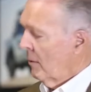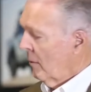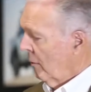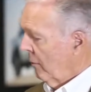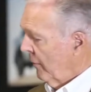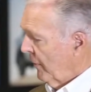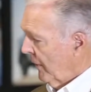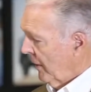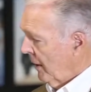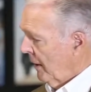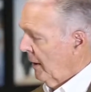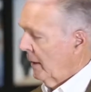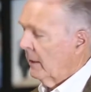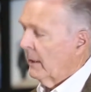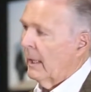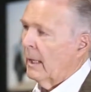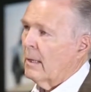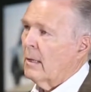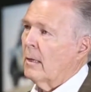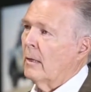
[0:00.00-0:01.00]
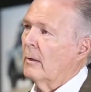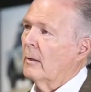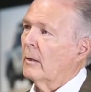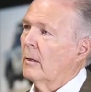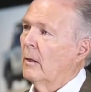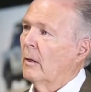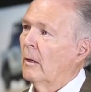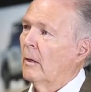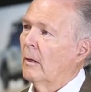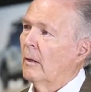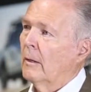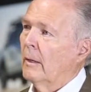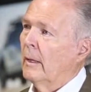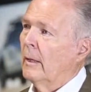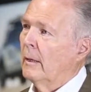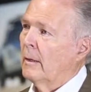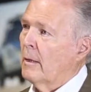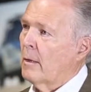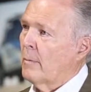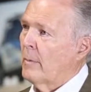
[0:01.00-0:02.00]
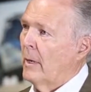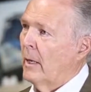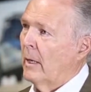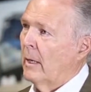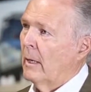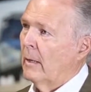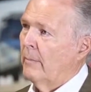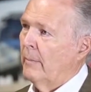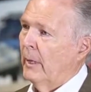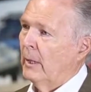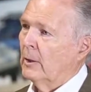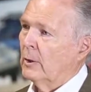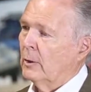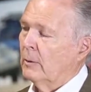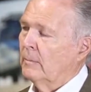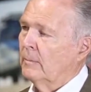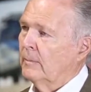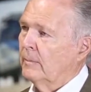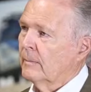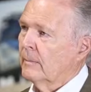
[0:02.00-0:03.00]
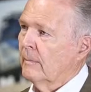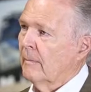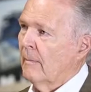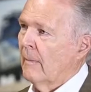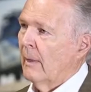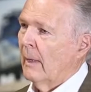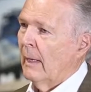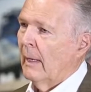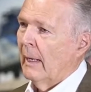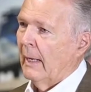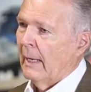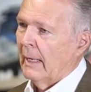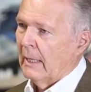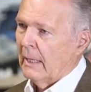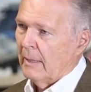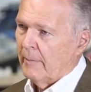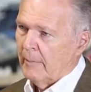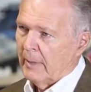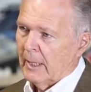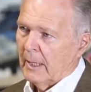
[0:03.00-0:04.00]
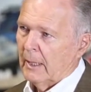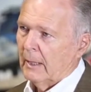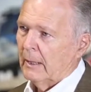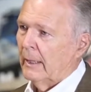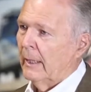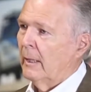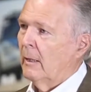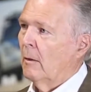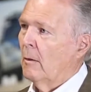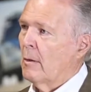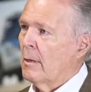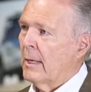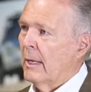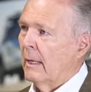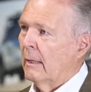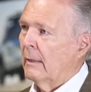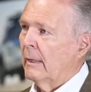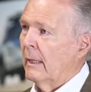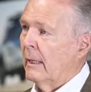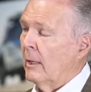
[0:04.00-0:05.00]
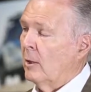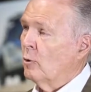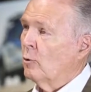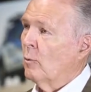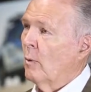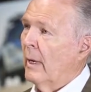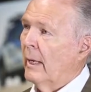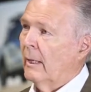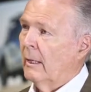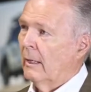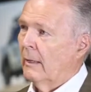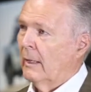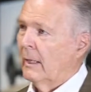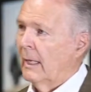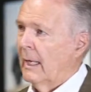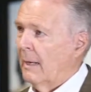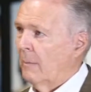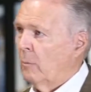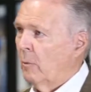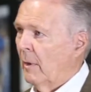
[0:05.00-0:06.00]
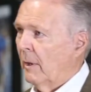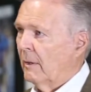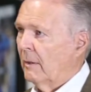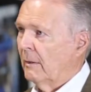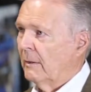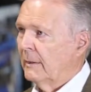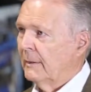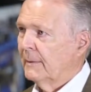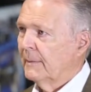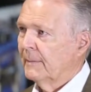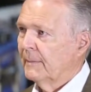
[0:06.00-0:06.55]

So Phil Hill gets in the car in Spa in Belgium, and he immediately goes out and he's right on the lap record.